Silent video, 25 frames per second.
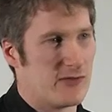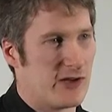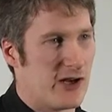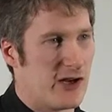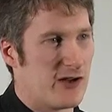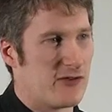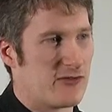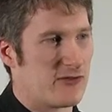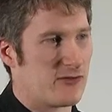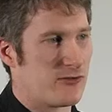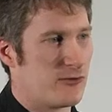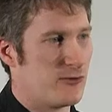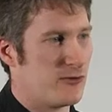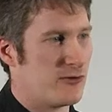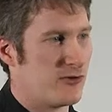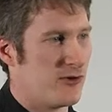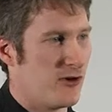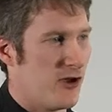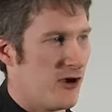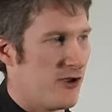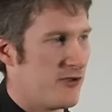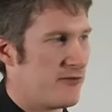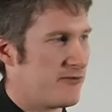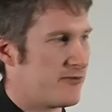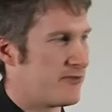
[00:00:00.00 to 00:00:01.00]
you know, sword,
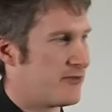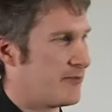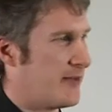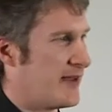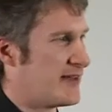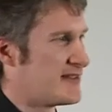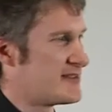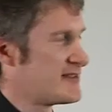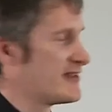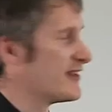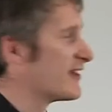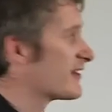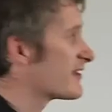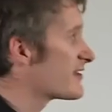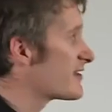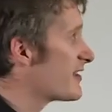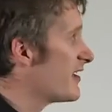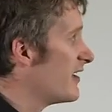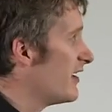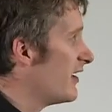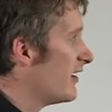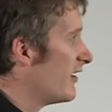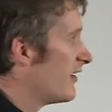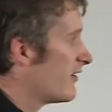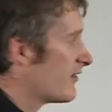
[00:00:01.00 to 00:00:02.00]
knife, semantics,
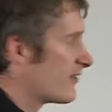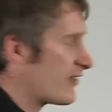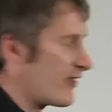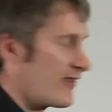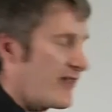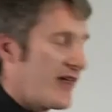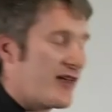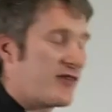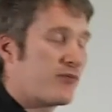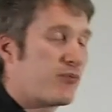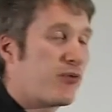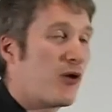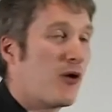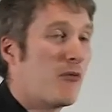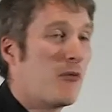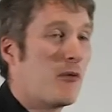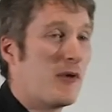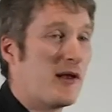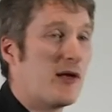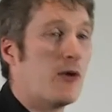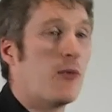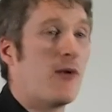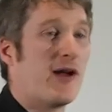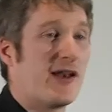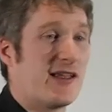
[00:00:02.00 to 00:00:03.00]
that that's
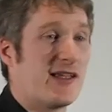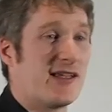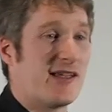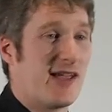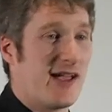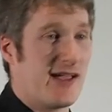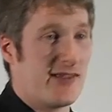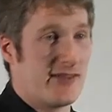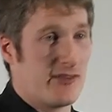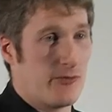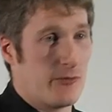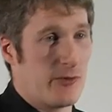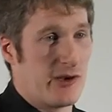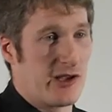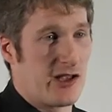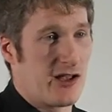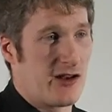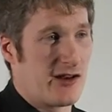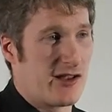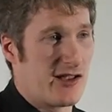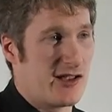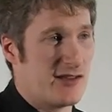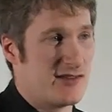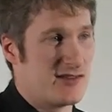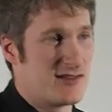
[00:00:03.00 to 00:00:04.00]
probably a wedding cake that we're
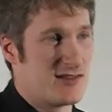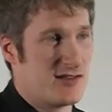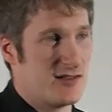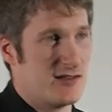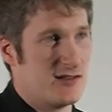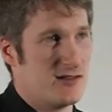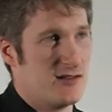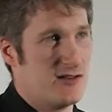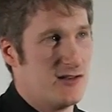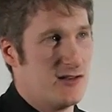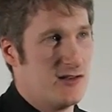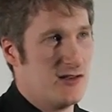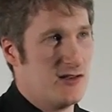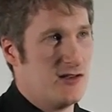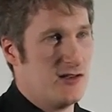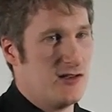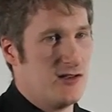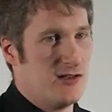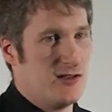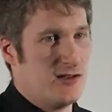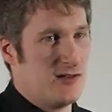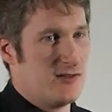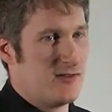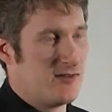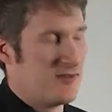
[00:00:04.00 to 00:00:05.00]
cutting into
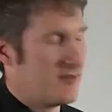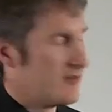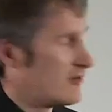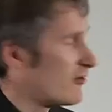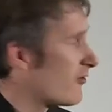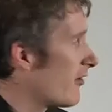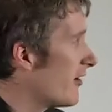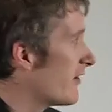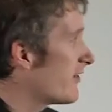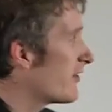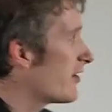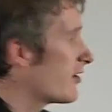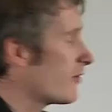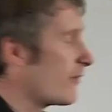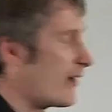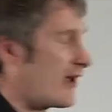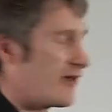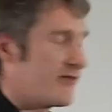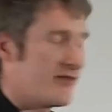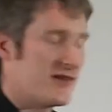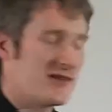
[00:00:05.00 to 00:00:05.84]
great thing about